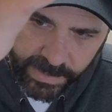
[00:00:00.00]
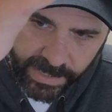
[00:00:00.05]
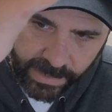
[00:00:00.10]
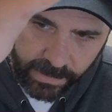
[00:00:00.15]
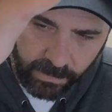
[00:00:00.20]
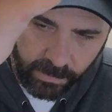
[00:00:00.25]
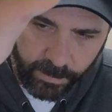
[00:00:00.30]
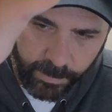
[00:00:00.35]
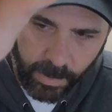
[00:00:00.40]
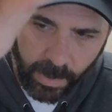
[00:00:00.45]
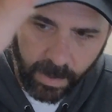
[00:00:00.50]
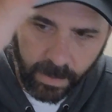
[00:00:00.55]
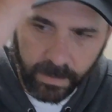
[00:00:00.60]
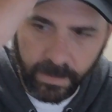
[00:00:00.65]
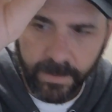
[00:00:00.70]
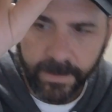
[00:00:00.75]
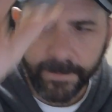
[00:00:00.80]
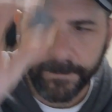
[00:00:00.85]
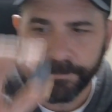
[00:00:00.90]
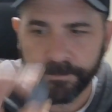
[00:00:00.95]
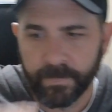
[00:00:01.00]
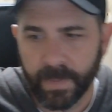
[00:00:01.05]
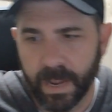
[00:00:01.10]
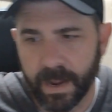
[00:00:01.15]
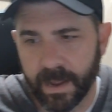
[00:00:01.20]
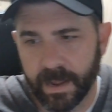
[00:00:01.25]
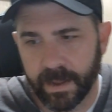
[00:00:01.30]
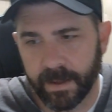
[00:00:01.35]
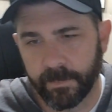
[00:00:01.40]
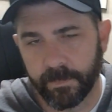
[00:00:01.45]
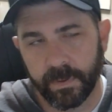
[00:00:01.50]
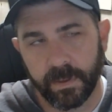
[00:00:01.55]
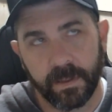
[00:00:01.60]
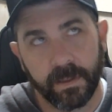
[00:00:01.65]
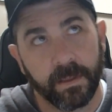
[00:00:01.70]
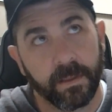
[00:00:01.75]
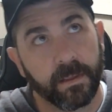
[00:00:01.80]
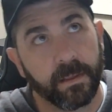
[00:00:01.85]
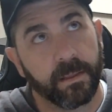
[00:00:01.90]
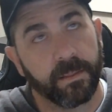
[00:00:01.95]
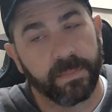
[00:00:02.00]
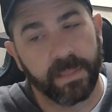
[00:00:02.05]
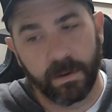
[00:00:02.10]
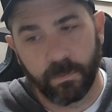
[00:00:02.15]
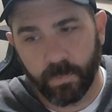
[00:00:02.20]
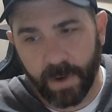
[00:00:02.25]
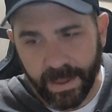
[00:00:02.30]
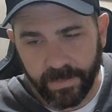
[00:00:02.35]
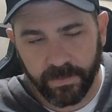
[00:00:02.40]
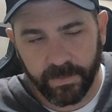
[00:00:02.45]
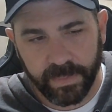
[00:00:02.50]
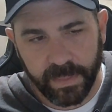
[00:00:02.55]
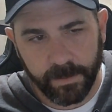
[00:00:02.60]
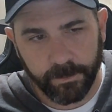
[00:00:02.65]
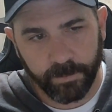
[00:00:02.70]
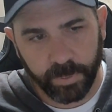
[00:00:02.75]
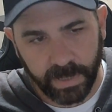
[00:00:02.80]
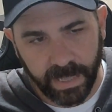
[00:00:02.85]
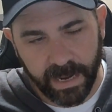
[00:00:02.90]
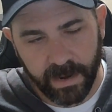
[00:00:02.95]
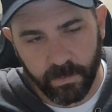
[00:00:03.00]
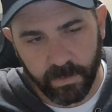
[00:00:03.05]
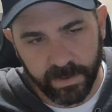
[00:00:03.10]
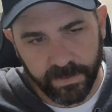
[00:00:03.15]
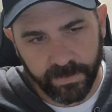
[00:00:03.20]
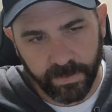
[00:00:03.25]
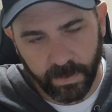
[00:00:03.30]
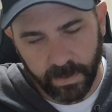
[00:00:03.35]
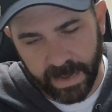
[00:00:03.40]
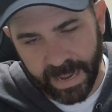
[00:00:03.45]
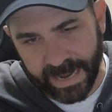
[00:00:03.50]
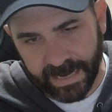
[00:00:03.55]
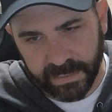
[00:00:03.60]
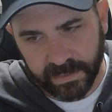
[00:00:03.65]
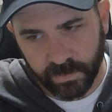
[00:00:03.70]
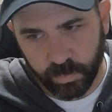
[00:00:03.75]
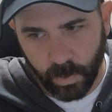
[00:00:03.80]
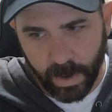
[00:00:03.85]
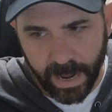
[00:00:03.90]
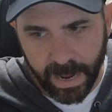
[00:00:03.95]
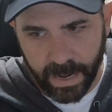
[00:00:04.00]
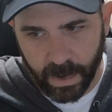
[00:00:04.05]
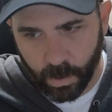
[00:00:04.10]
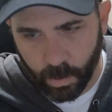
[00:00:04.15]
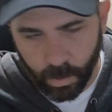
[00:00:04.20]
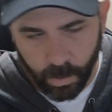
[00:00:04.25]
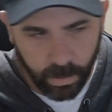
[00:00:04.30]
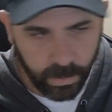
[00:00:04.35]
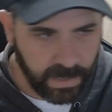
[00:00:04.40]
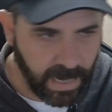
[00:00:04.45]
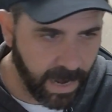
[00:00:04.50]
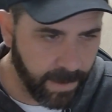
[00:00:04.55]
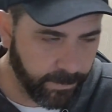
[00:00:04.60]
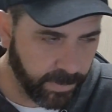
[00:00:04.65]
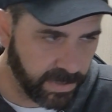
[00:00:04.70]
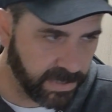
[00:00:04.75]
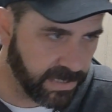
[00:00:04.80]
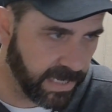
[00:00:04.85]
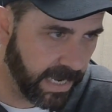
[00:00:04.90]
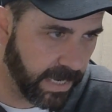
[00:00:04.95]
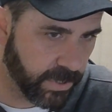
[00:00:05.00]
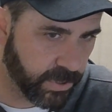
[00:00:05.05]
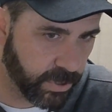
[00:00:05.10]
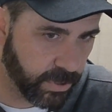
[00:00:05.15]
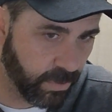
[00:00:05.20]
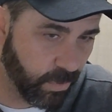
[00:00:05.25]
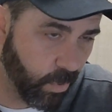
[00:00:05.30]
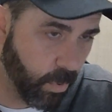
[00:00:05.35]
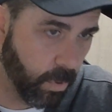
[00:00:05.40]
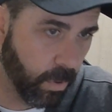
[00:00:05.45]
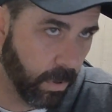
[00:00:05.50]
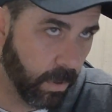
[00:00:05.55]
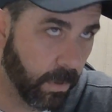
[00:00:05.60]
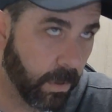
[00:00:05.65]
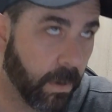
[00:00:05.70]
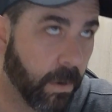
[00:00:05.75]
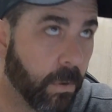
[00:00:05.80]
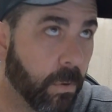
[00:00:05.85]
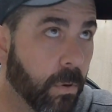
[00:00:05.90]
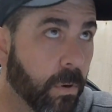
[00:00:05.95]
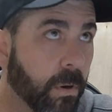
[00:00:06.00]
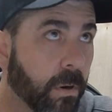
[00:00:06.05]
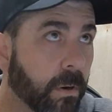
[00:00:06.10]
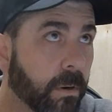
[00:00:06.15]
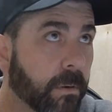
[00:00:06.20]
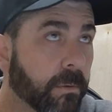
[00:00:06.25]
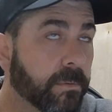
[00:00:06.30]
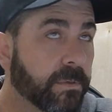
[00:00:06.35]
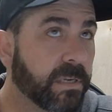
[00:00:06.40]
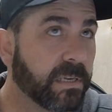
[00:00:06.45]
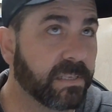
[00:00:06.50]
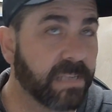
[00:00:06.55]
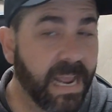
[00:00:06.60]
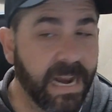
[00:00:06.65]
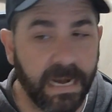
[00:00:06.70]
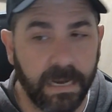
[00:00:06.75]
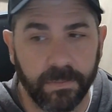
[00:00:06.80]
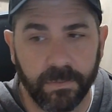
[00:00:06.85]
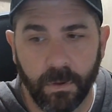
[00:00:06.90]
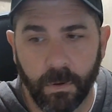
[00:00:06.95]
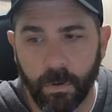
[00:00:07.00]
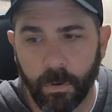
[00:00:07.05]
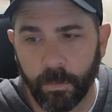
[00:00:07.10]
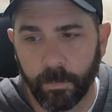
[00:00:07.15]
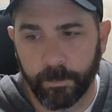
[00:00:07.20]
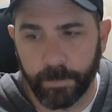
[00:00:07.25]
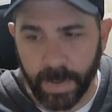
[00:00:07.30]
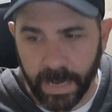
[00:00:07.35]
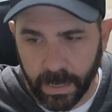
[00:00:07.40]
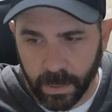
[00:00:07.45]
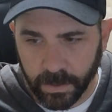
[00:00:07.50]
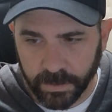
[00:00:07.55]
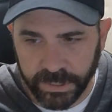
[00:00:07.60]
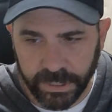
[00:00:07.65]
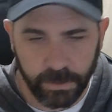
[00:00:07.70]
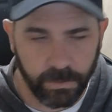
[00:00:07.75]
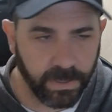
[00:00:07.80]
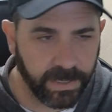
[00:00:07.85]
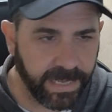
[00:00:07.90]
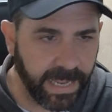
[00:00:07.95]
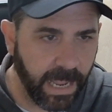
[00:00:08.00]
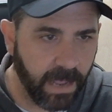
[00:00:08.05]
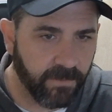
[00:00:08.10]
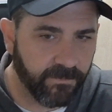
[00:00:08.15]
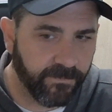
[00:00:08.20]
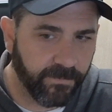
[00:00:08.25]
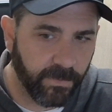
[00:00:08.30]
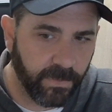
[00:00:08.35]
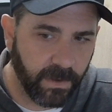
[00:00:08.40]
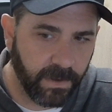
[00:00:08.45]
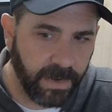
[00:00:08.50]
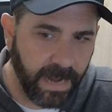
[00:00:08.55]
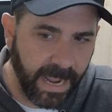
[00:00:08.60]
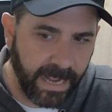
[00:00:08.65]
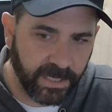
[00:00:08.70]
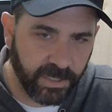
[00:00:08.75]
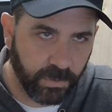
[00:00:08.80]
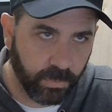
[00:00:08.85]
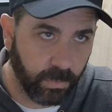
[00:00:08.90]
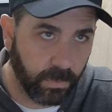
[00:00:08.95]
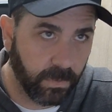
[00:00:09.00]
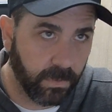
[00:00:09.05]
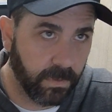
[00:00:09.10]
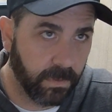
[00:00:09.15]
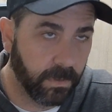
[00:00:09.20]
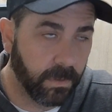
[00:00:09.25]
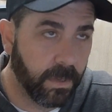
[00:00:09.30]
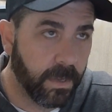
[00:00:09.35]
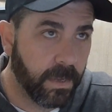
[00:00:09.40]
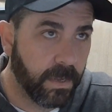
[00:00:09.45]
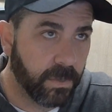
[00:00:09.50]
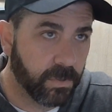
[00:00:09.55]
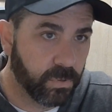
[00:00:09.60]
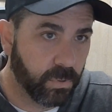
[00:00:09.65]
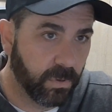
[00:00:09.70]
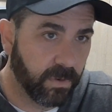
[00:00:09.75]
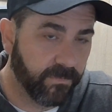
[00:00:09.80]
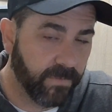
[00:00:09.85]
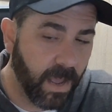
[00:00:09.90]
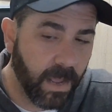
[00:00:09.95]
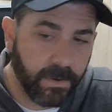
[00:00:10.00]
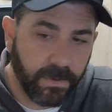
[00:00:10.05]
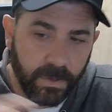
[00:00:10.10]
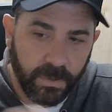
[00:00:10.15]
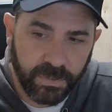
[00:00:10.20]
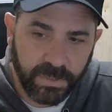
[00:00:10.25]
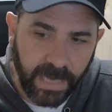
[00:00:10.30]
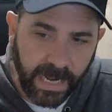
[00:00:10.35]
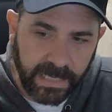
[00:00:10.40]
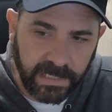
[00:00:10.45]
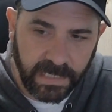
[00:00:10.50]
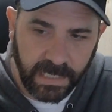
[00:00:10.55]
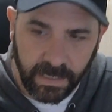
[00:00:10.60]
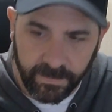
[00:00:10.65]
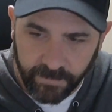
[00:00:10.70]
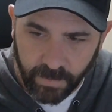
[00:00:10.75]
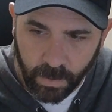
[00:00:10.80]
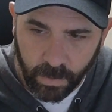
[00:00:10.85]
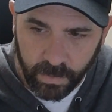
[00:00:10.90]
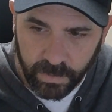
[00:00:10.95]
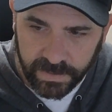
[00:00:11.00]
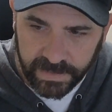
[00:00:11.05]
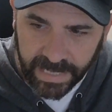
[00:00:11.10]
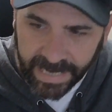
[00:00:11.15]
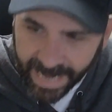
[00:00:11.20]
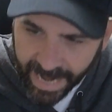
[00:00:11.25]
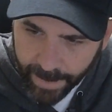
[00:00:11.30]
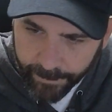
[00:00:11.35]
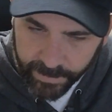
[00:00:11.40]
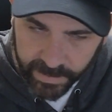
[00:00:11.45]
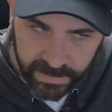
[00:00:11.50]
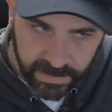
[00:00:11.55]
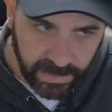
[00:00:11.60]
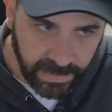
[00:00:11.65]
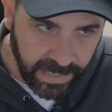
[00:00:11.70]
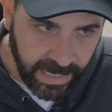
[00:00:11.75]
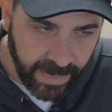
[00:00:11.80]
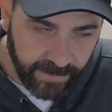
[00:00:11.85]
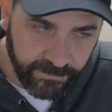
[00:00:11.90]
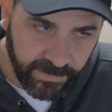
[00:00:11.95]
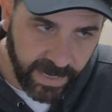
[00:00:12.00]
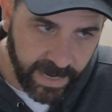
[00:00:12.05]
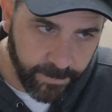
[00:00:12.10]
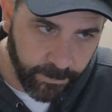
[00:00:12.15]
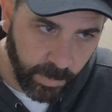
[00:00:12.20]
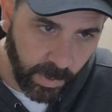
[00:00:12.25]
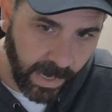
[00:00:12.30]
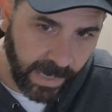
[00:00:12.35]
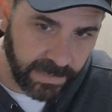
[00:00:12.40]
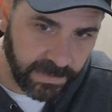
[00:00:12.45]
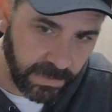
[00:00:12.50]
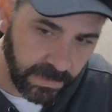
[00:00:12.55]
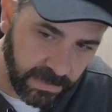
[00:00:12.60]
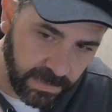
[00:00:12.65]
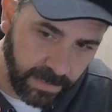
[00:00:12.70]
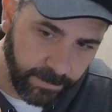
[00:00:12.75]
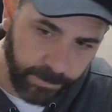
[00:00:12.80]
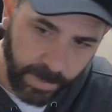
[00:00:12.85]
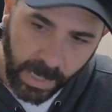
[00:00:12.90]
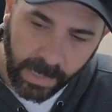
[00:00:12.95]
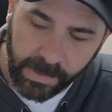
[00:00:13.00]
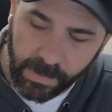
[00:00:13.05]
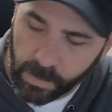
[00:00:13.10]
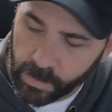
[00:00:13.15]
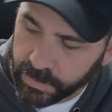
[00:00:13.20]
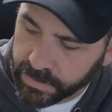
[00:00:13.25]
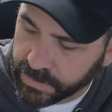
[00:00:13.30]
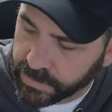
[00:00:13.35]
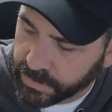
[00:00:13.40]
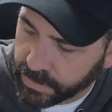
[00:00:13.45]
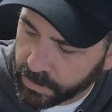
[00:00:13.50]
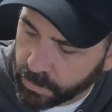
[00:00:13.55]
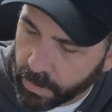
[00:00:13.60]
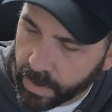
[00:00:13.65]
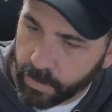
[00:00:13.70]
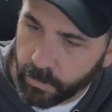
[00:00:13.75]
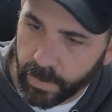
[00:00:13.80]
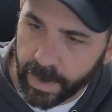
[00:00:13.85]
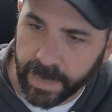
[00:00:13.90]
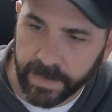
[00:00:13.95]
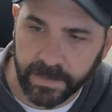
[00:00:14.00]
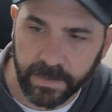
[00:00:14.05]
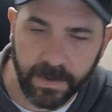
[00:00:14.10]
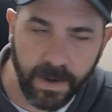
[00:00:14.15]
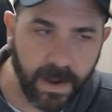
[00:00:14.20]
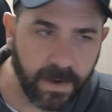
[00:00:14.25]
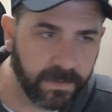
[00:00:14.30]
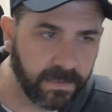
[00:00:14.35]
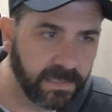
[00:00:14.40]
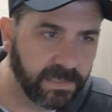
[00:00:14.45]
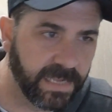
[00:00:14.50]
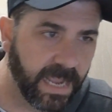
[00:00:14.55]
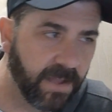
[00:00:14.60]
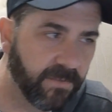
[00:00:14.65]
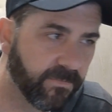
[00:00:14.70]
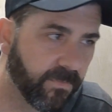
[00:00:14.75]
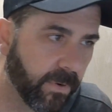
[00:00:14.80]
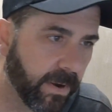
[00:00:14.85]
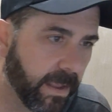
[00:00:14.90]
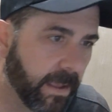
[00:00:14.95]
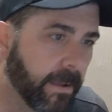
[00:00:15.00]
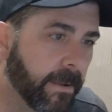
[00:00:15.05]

particular part, then rather than play with XY hole compensation or designing the hole bigger to account for the natural sort of undersizing of holes that happens in the FDM process, then Polyholes is a great way to knock this out for